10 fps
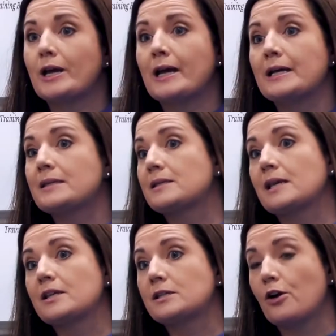as, say,
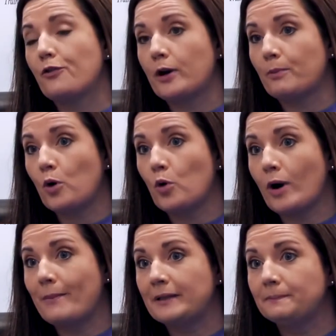software
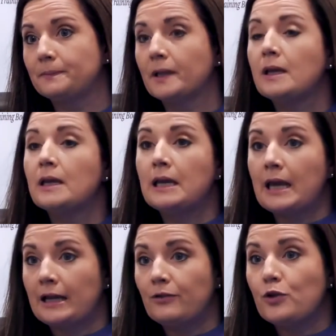programming.
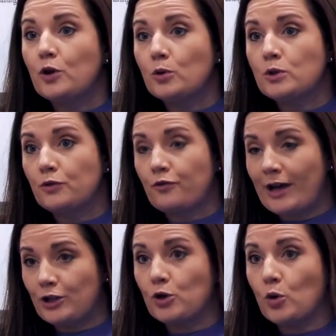And if you go to
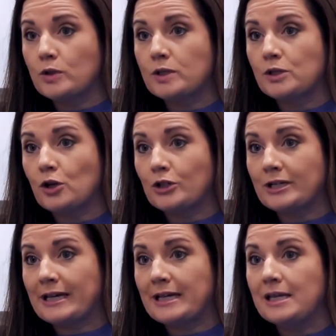
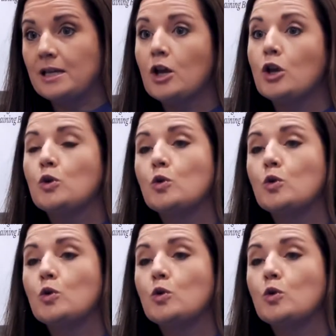fetchcourses.ie, you